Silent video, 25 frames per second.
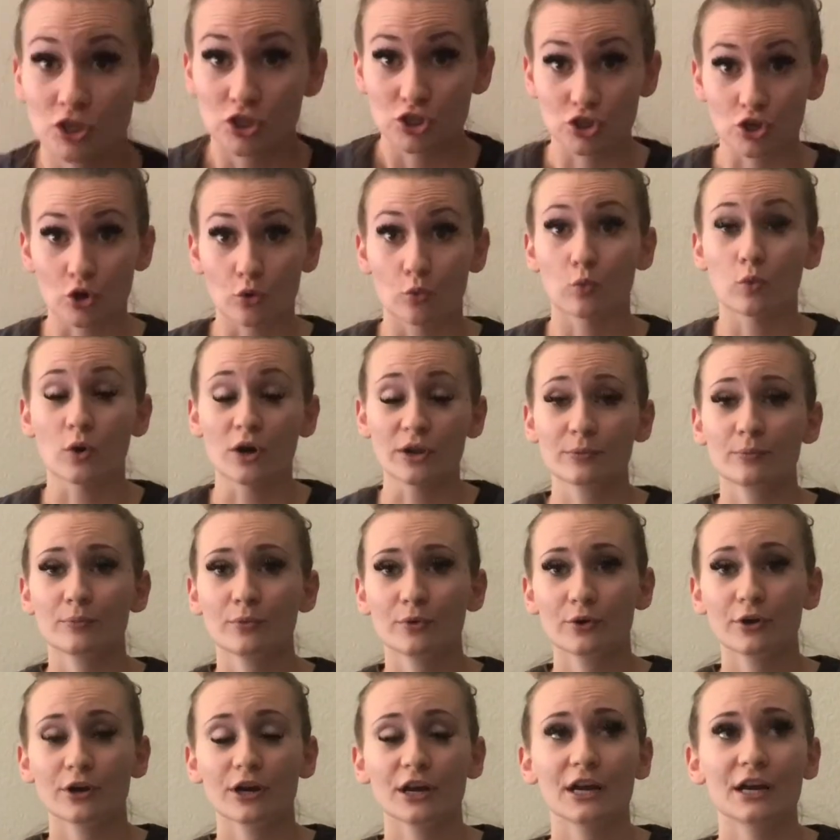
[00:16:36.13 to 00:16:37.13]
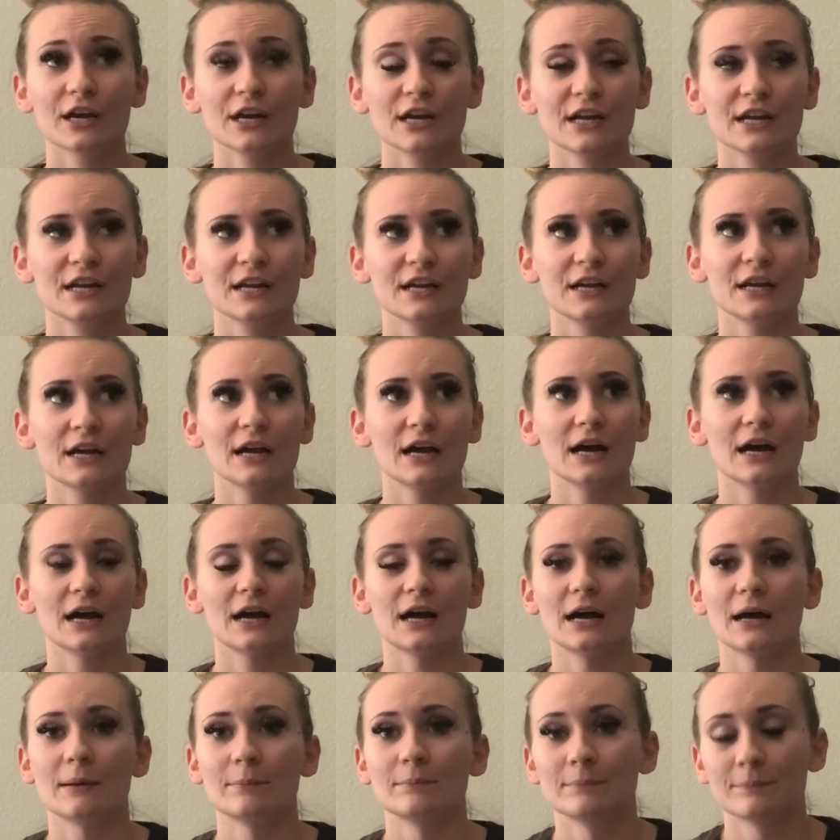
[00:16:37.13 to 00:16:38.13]
So one more
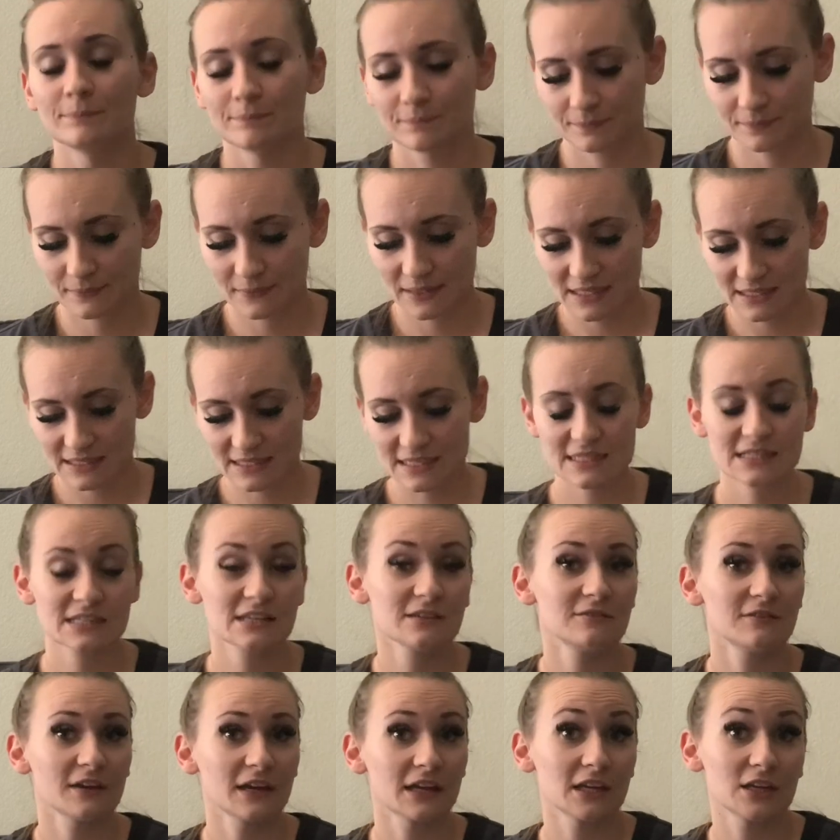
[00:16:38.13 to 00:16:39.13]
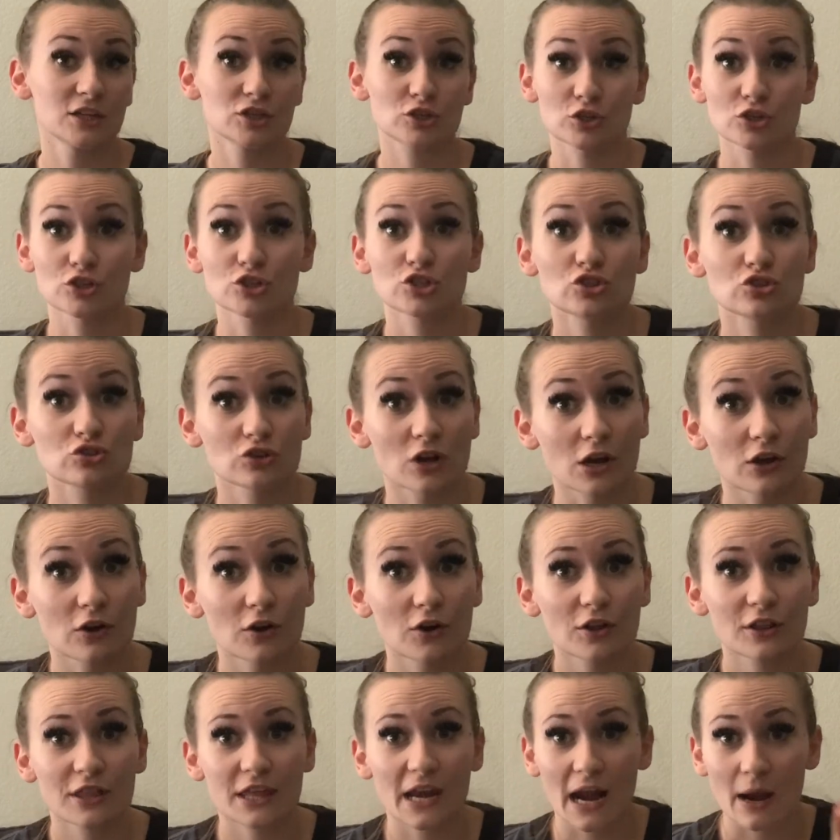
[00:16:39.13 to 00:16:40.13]
disadvantage or struggle
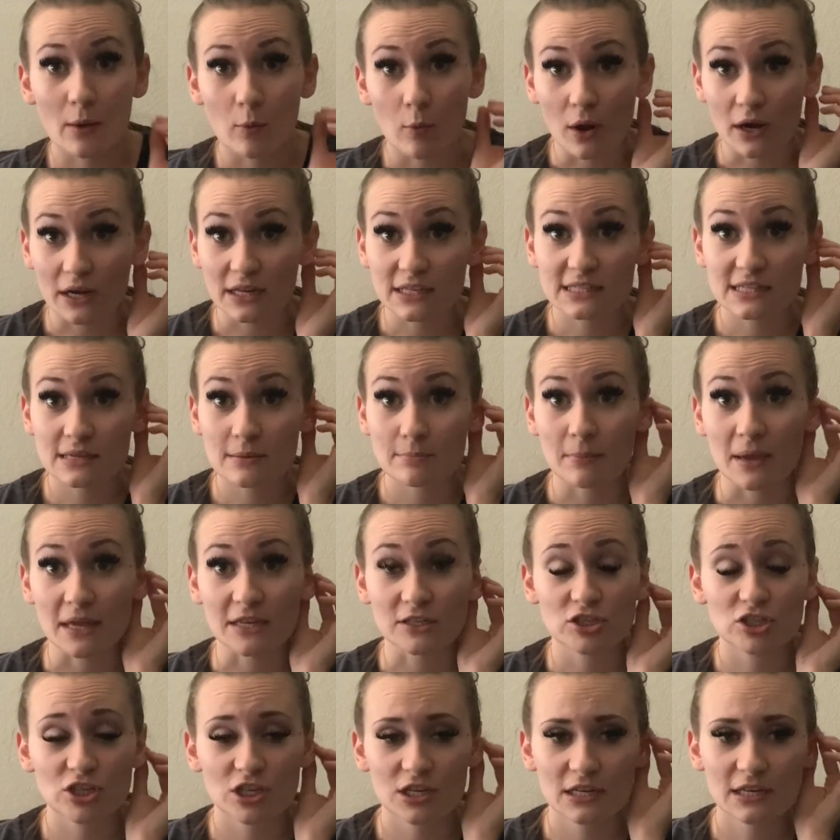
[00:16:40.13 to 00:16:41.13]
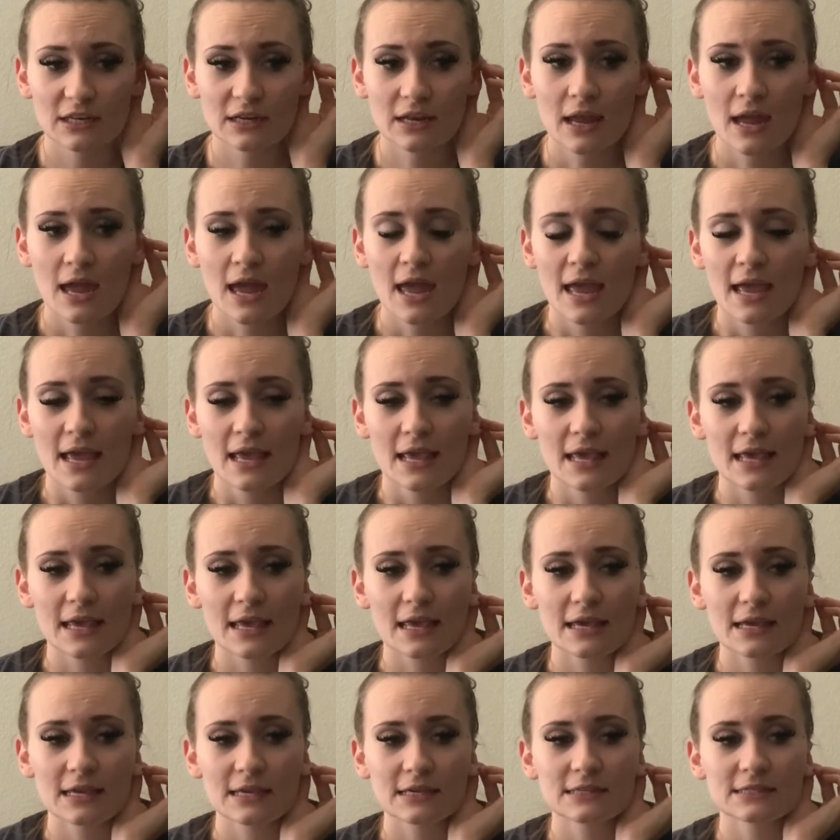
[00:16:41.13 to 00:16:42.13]
that I wanted to mention
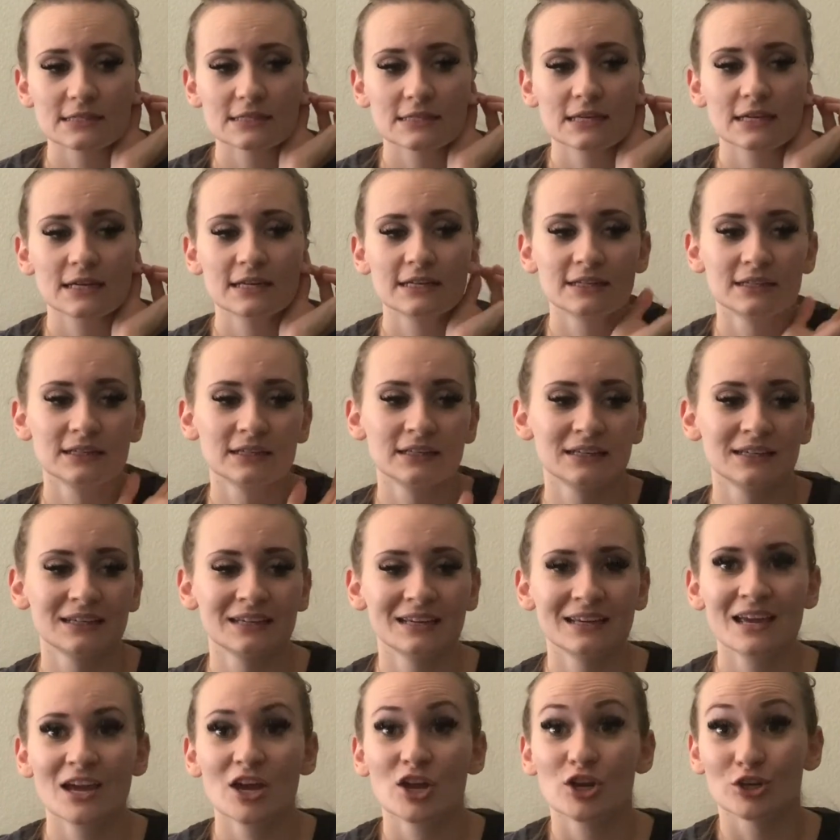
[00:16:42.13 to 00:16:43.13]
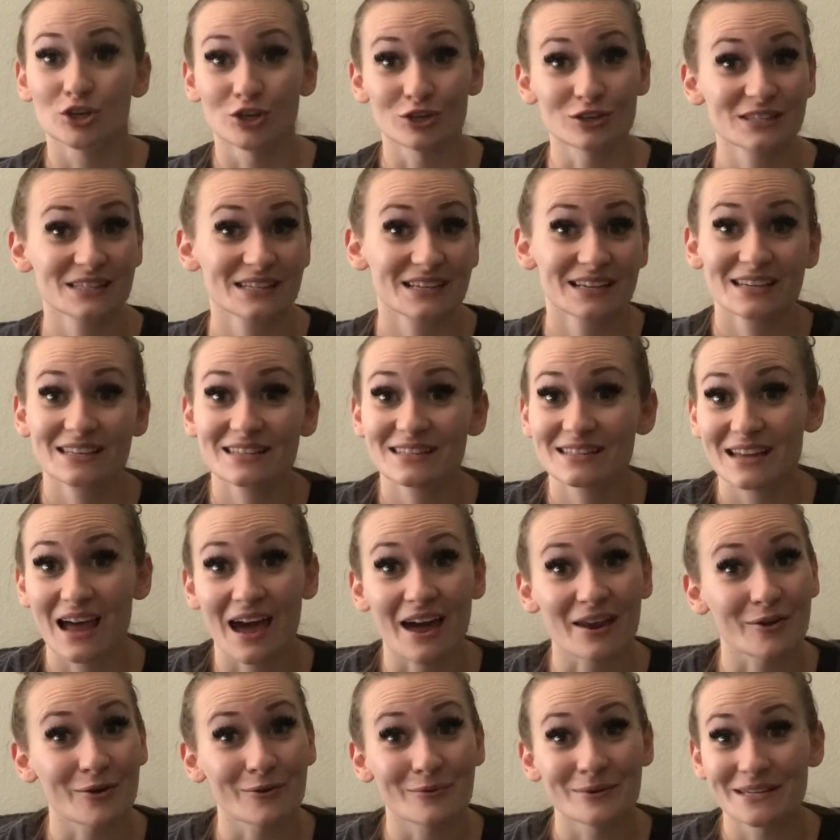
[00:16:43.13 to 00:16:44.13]
is nursing is not
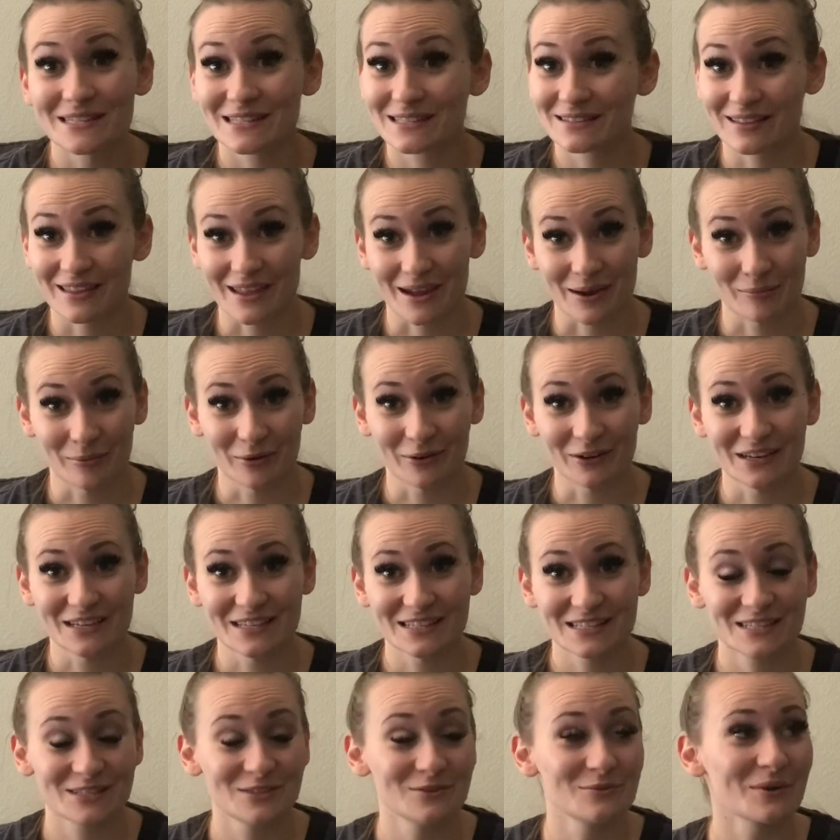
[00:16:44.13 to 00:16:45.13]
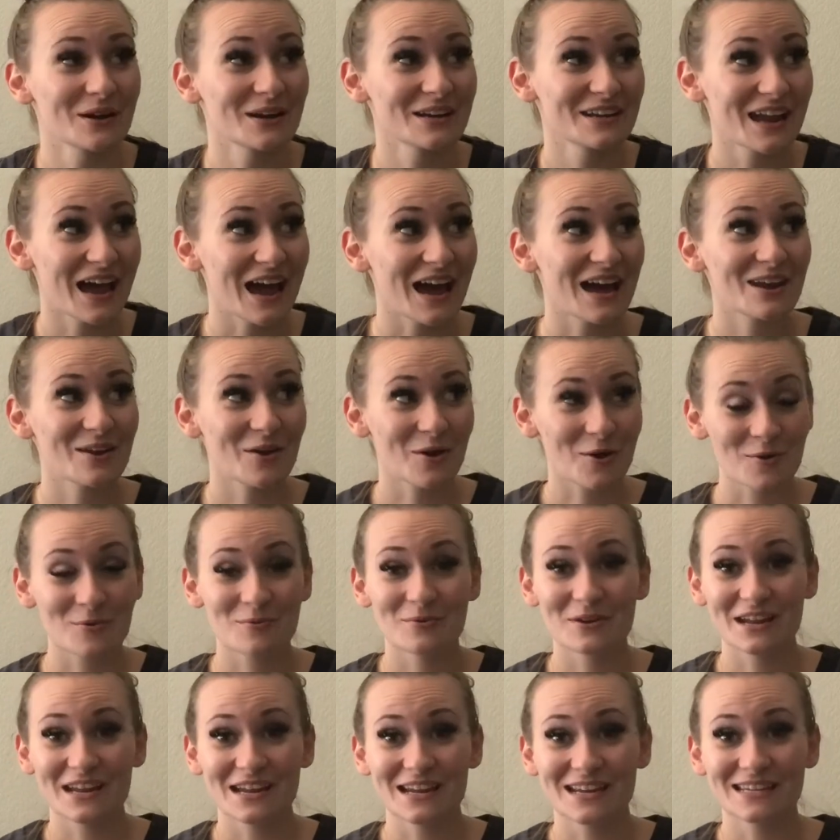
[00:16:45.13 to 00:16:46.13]
always glamorous. You are not
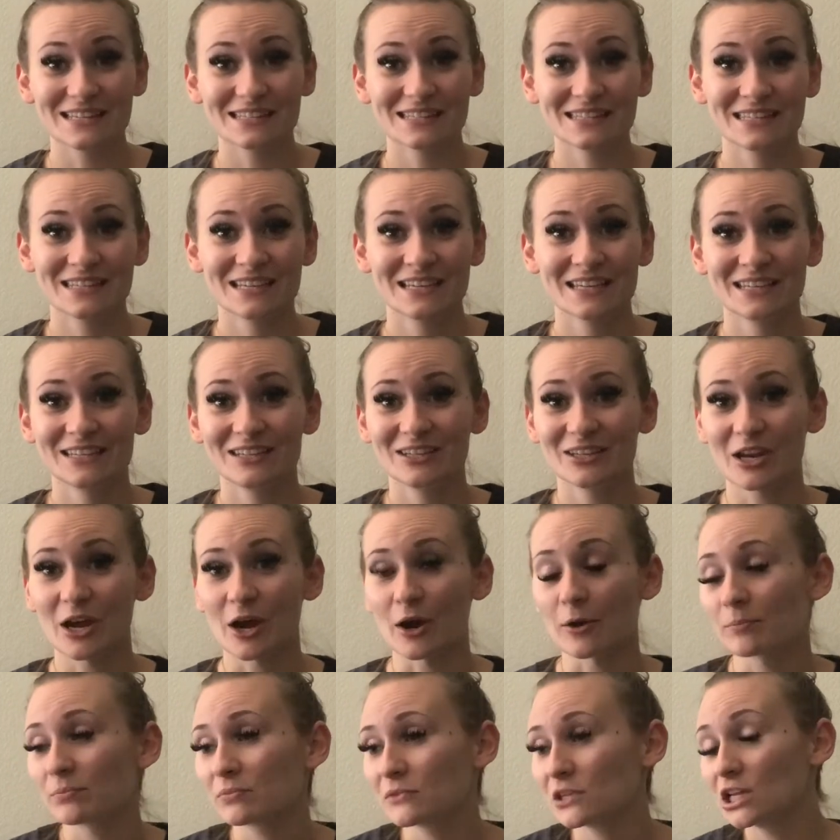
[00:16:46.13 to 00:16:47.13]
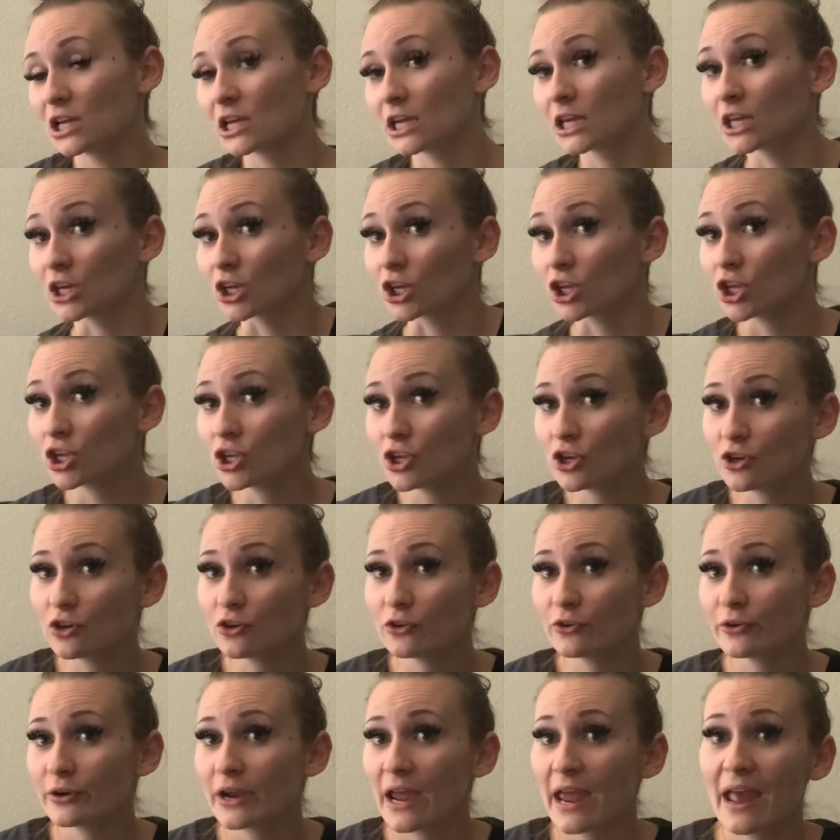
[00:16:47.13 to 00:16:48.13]
always, you know, looking cute